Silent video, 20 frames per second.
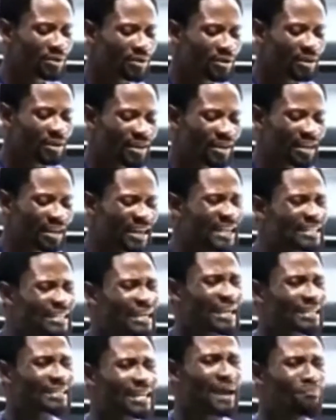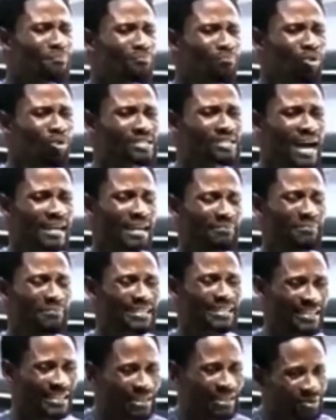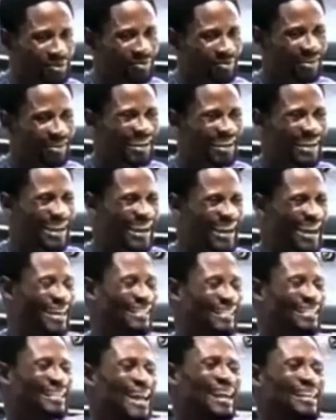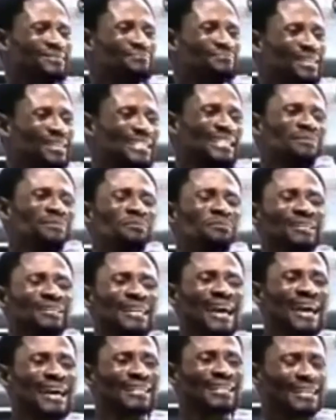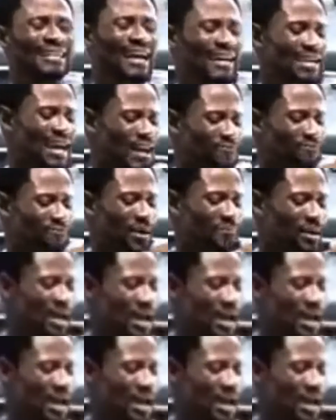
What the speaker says: It's a set Mojani Betson, a sign, me TB say a sign of Famiha.